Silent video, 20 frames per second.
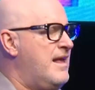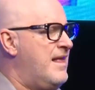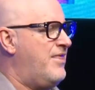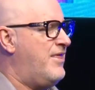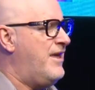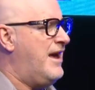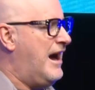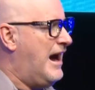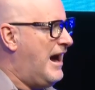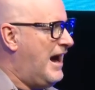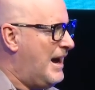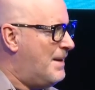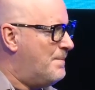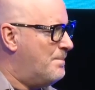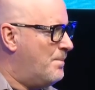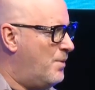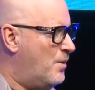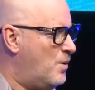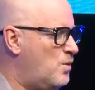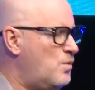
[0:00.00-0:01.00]
They're
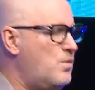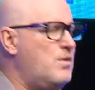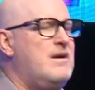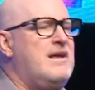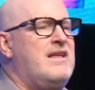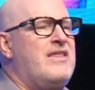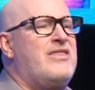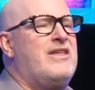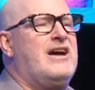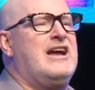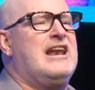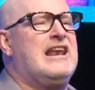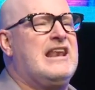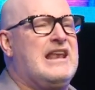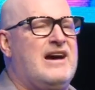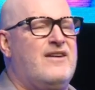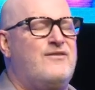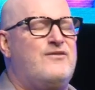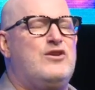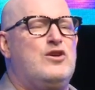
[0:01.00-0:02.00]
humble, they
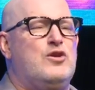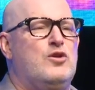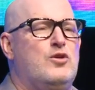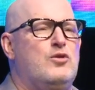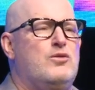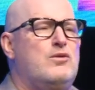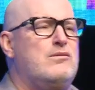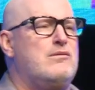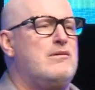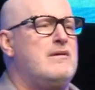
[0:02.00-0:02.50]
love you.